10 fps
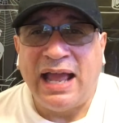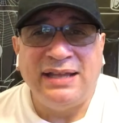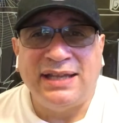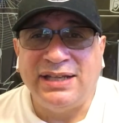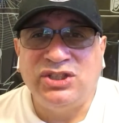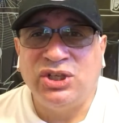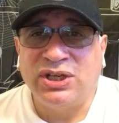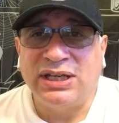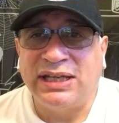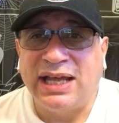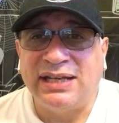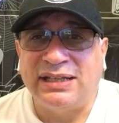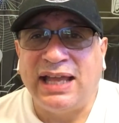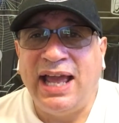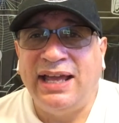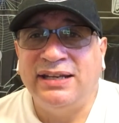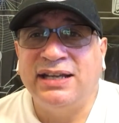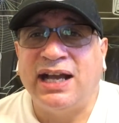And they took a lot of land,